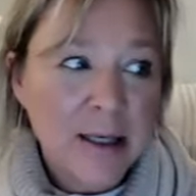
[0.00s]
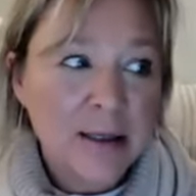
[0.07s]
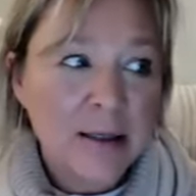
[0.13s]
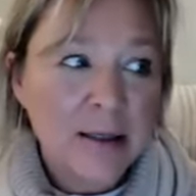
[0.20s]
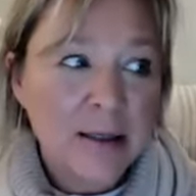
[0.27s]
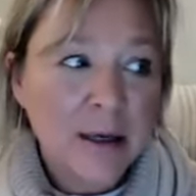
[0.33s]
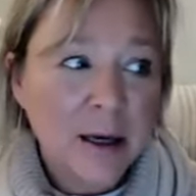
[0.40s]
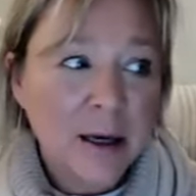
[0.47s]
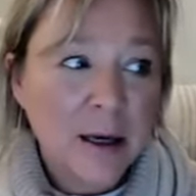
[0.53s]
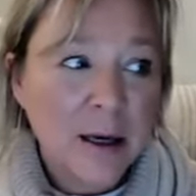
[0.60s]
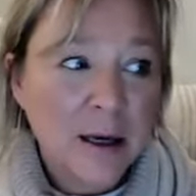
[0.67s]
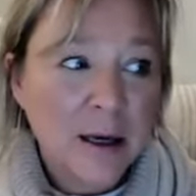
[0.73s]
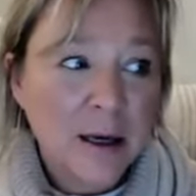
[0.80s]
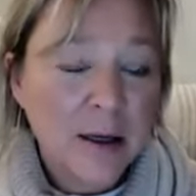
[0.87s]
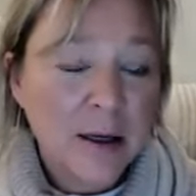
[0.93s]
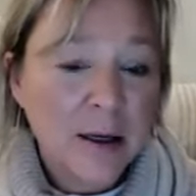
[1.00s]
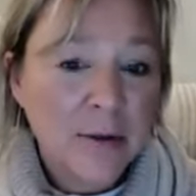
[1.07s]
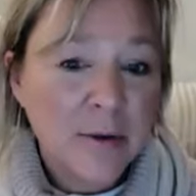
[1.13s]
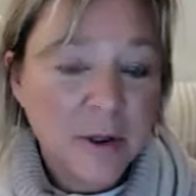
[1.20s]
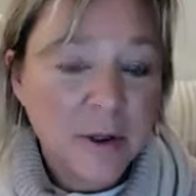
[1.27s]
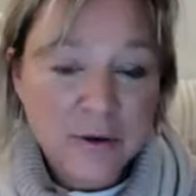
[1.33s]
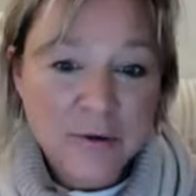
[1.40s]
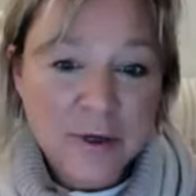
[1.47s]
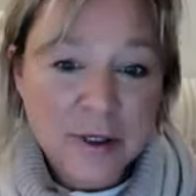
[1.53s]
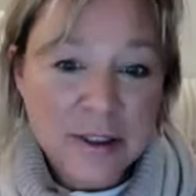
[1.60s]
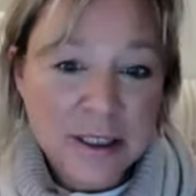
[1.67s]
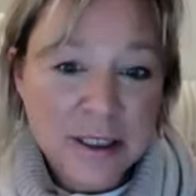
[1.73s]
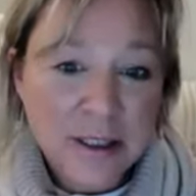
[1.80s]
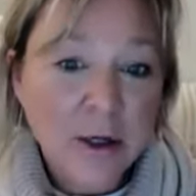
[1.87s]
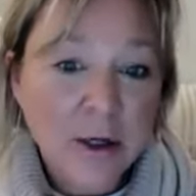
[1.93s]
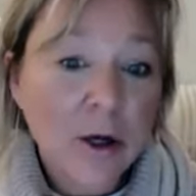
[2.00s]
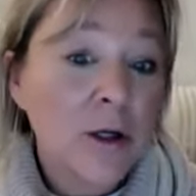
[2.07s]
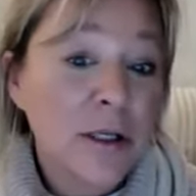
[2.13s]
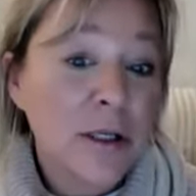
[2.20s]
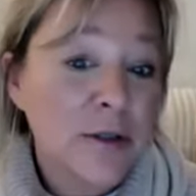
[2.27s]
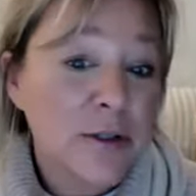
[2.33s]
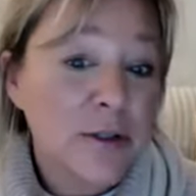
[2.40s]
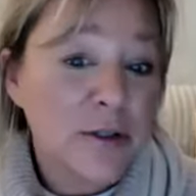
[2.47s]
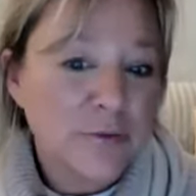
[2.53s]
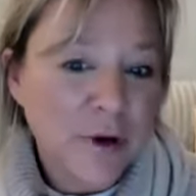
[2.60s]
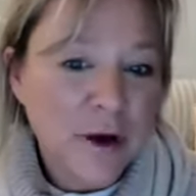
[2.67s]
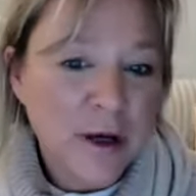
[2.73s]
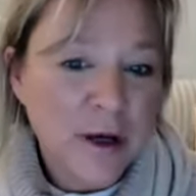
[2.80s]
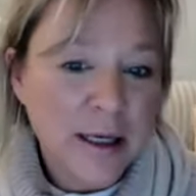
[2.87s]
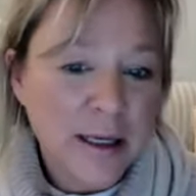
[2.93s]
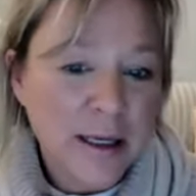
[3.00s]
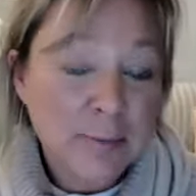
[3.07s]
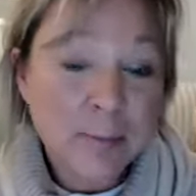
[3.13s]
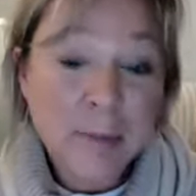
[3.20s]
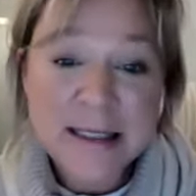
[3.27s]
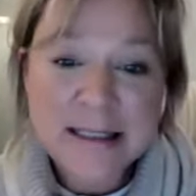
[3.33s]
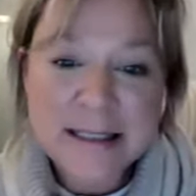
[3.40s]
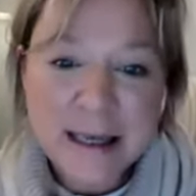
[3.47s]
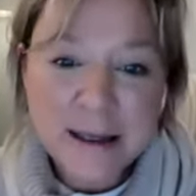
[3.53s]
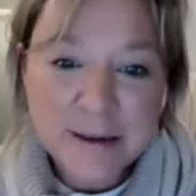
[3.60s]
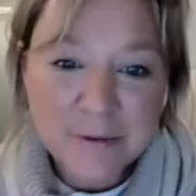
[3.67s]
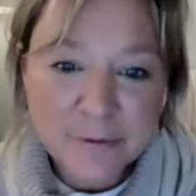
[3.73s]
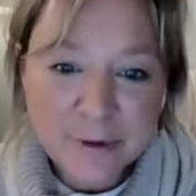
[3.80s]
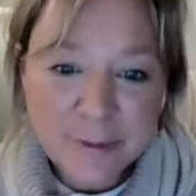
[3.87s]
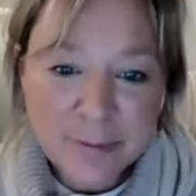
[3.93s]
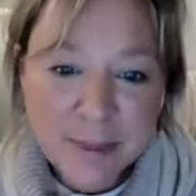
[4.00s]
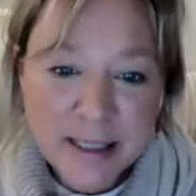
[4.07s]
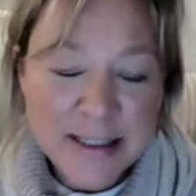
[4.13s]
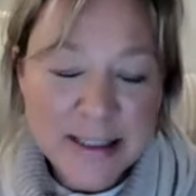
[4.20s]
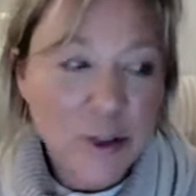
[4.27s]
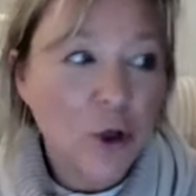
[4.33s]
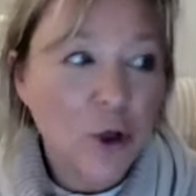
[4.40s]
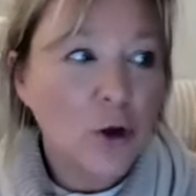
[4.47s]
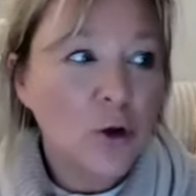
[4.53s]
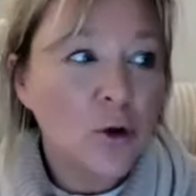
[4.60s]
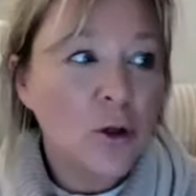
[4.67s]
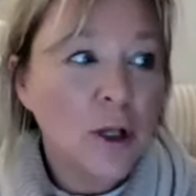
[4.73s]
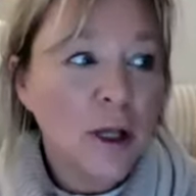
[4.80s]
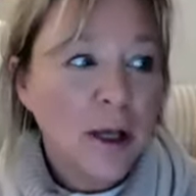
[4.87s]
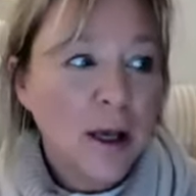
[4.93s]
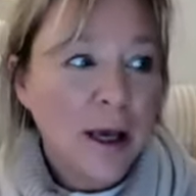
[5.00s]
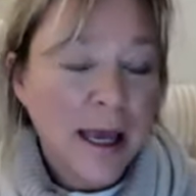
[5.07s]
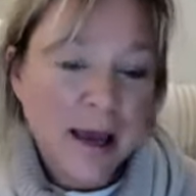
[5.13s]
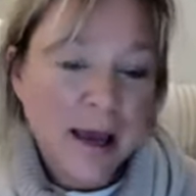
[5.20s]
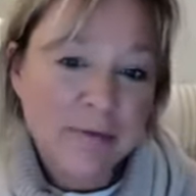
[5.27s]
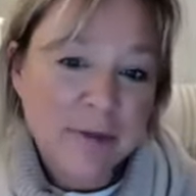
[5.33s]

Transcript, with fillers: in the universe, in God, in the divine, in myself, in my soul.